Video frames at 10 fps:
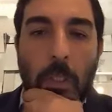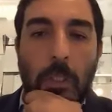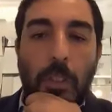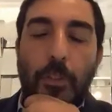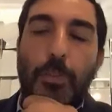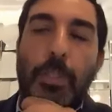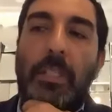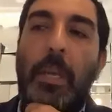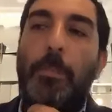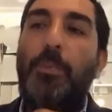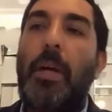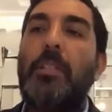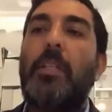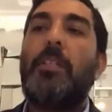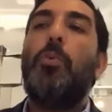The three step
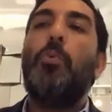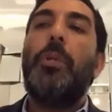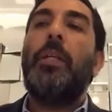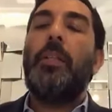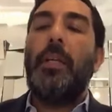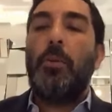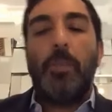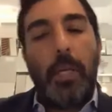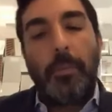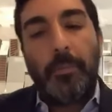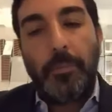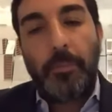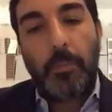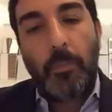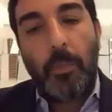process to winning the Geulah.
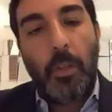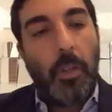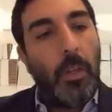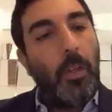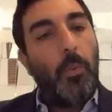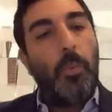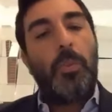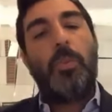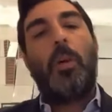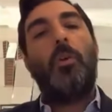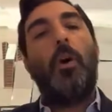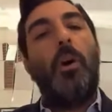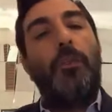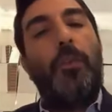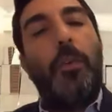We'll start
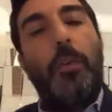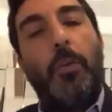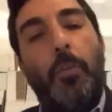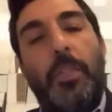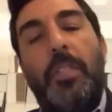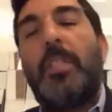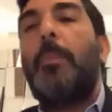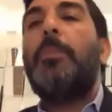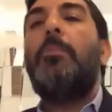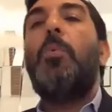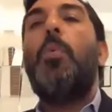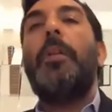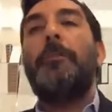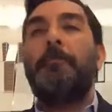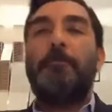off with step number
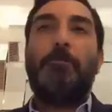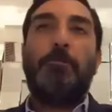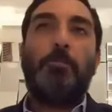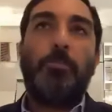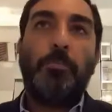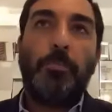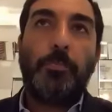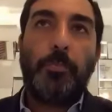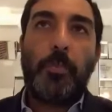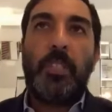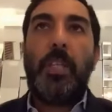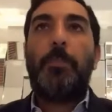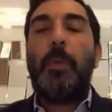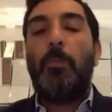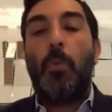one.
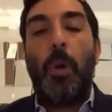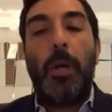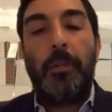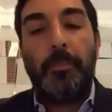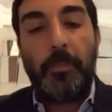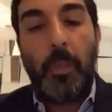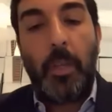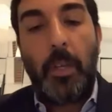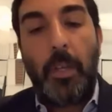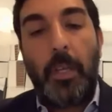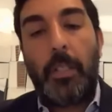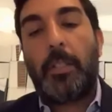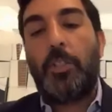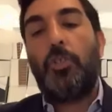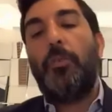Step number one is
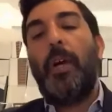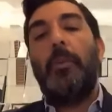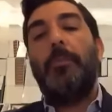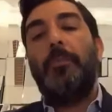Teshuvah.